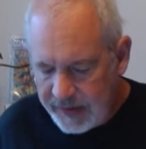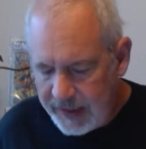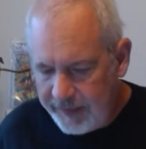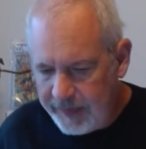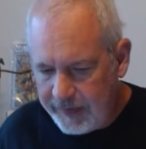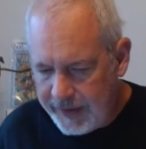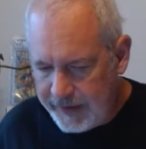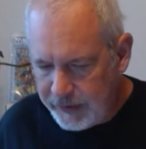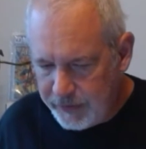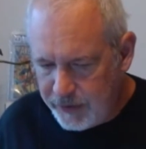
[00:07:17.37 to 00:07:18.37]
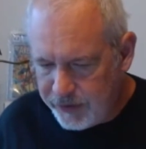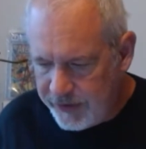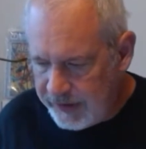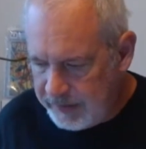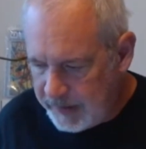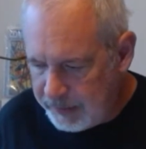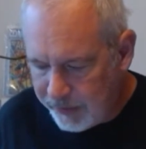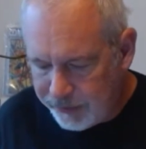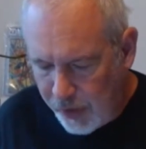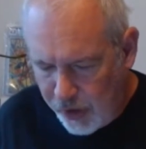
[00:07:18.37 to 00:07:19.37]
And then later, when you're seeing
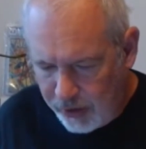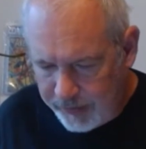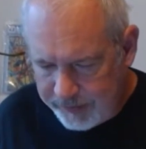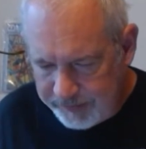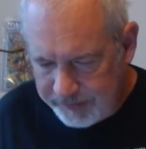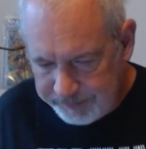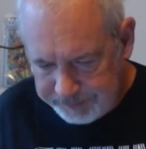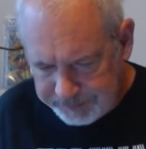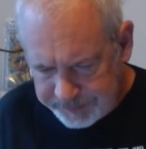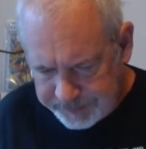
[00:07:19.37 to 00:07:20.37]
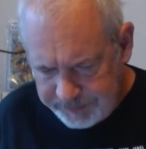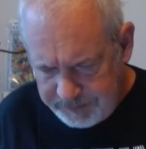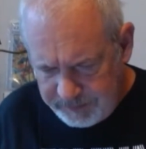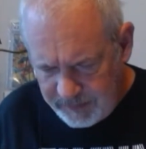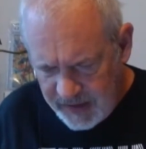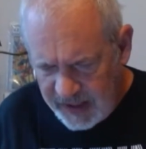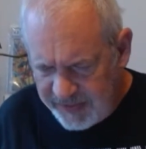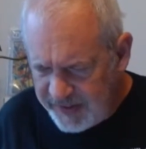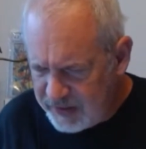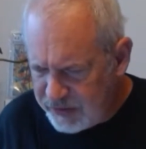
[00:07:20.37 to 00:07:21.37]
people fall, and I
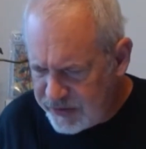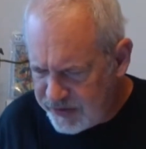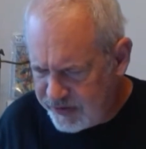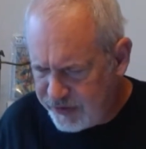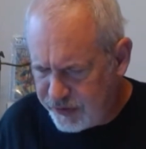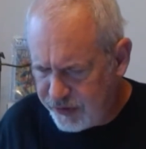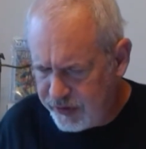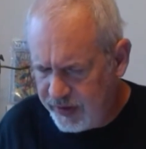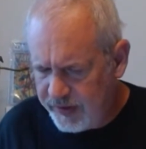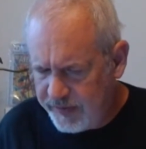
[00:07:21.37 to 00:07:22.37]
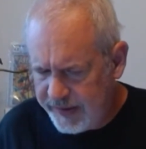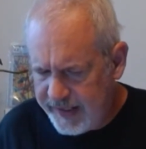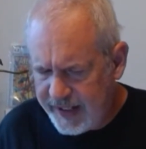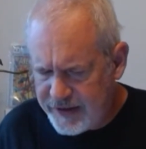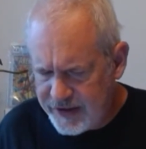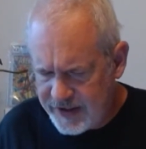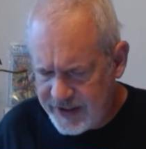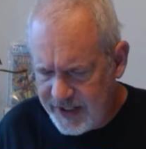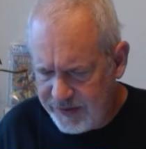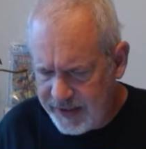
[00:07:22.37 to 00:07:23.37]
think it was the sister that catches and
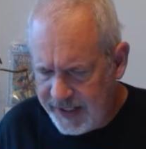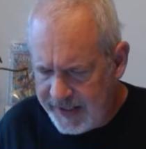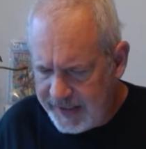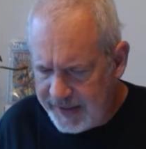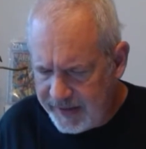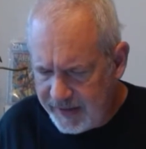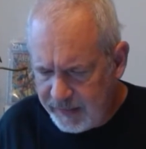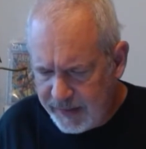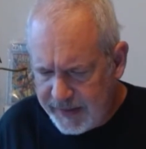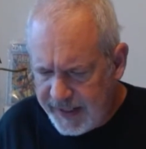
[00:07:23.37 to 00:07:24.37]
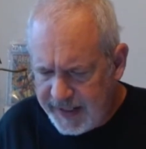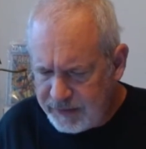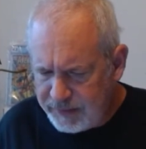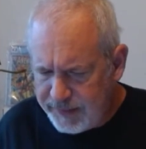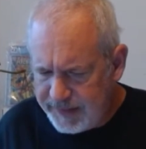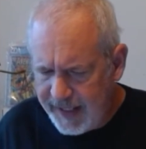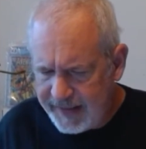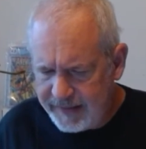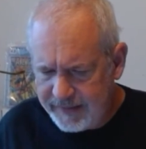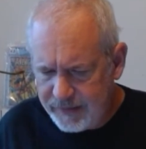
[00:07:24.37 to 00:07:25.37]
saves Katie, like, Katie would be
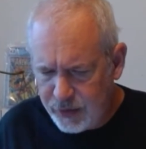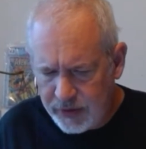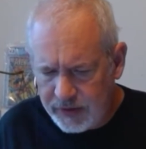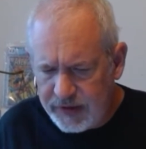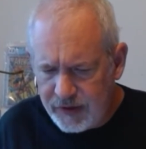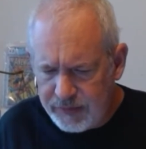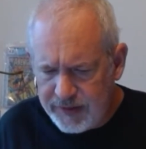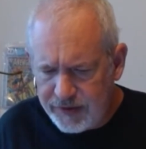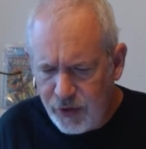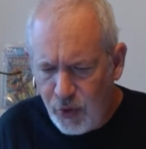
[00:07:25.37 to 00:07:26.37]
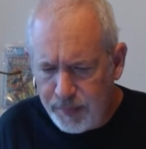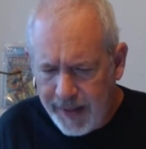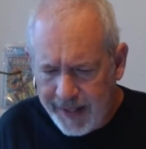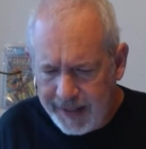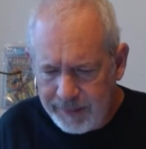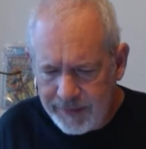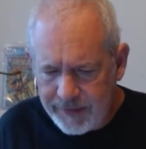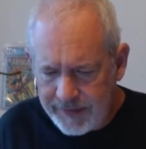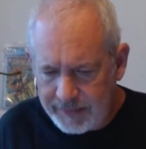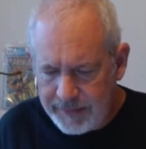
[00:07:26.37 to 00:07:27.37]
dead, or at least be so maimed,
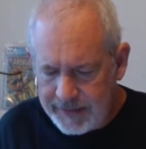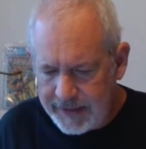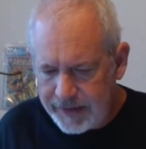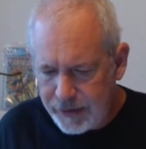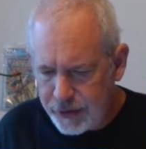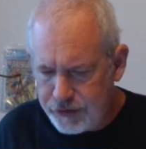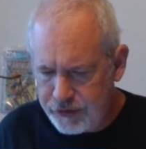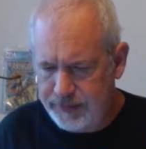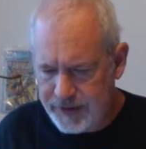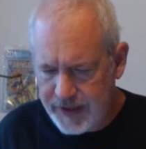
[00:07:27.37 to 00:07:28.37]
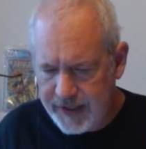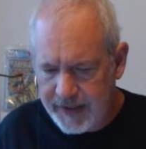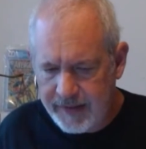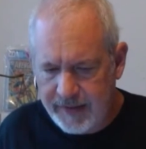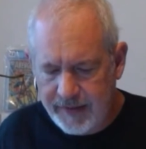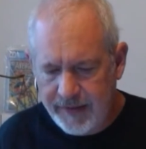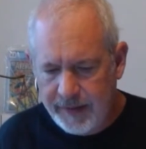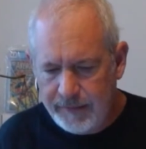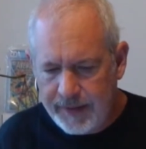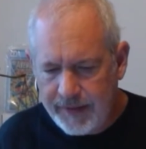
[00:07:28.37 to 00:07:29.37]
that'd be the end of her trip to China,
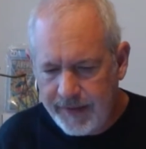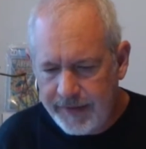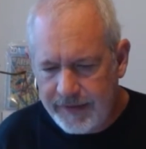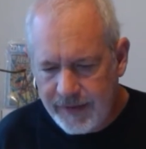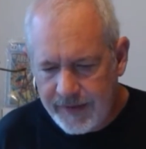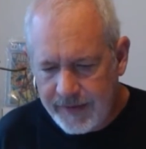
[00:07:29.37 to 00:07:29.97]
because